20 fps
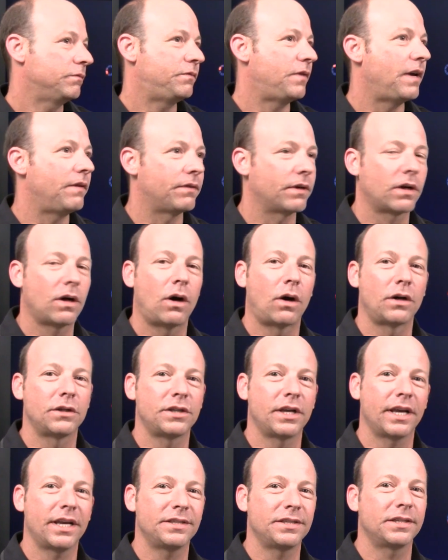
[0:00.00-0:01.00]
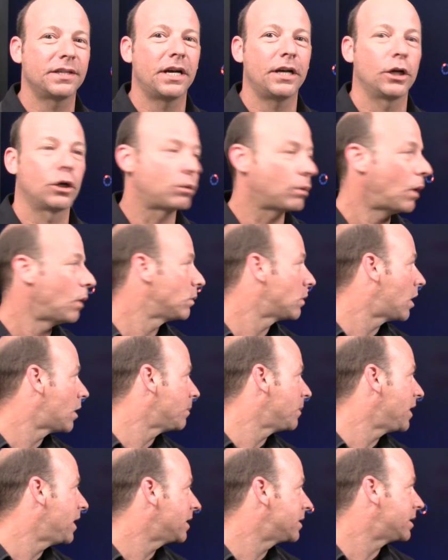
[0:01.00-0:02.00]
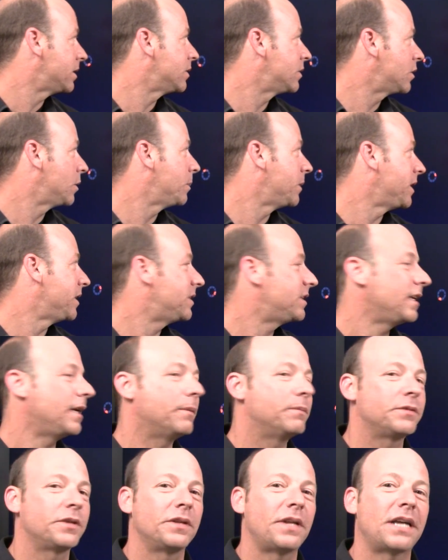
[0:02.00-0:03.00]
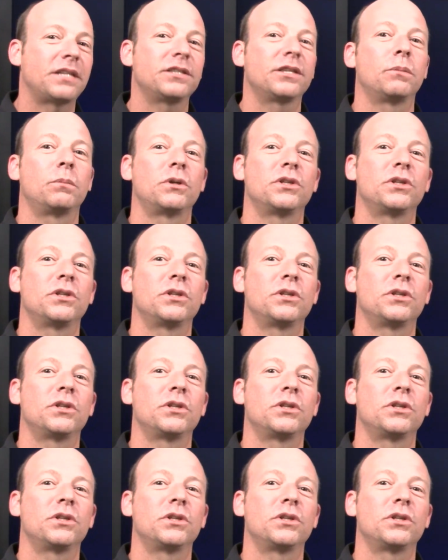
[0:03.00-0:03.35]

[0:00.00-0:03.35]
favorite cars. I guess it's kind of grown on me. It's in so many sims, and that's the